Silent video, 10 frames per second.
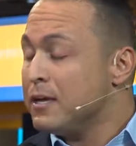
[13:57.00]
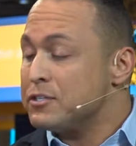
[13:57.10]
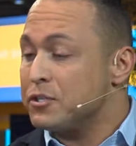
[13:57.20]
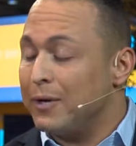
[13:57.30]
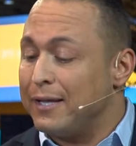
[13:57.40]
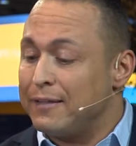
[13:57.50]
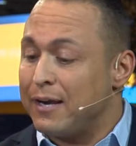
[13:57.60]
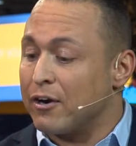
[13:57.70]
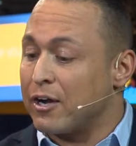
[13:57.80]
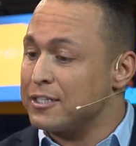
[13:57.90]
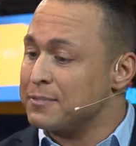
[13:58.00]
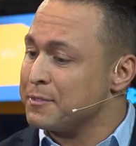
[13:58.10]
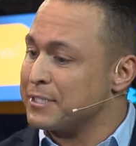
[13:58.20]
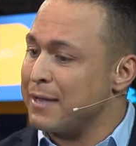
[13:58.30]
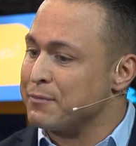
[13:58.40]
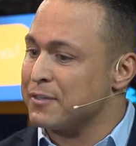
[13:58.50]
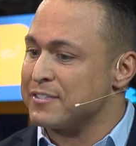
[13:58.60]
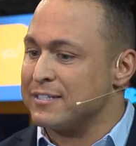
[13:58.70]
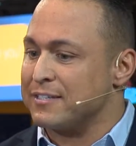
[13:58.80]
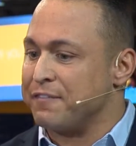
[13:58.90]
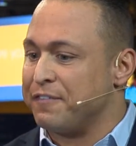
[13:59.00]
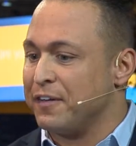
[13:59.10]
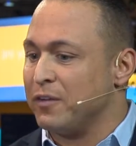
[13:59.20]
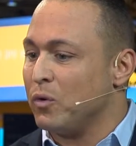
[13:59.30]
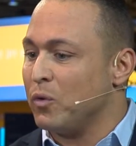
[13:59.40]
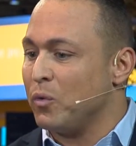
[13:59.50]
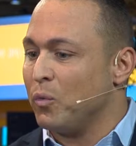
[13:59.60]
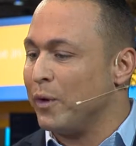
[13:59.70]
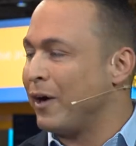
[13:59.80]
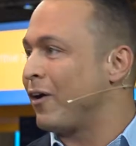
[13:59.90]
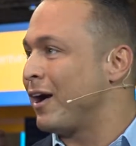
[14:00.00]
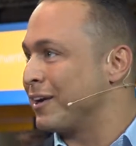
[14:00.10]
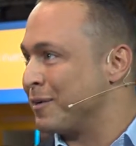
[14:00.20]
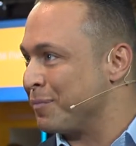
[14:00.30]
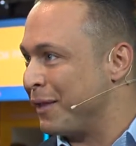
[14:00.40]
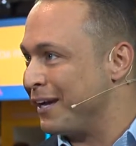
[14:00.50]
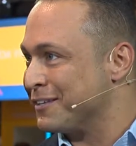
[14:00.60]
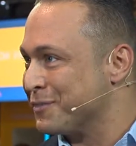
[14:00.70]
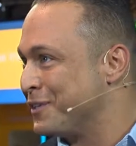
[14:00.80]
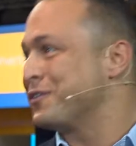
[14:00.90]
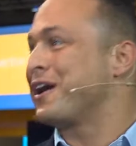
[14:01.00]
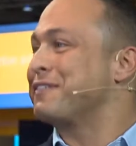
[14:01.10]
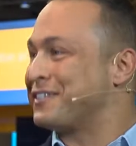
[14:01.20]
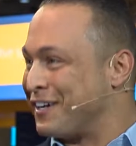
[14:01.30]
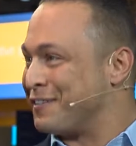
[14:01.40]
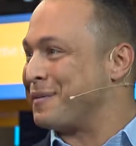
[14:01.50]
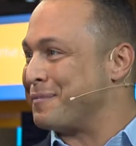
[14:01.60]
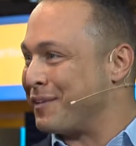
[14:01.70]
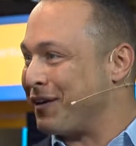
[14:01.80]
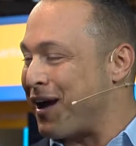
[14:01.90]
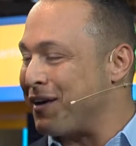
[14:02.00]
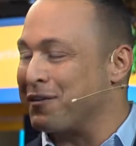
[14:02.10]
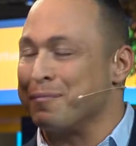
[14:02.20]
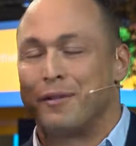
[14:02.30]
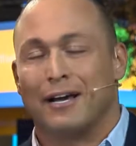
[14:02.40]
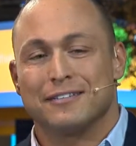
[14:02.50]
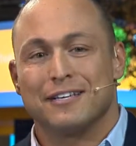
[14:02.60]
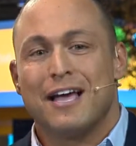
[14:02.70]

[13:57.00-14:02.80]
So in that, our customers came to us and they said, Phil, we are out of compliance. We do have a ton of people that are out of compliance.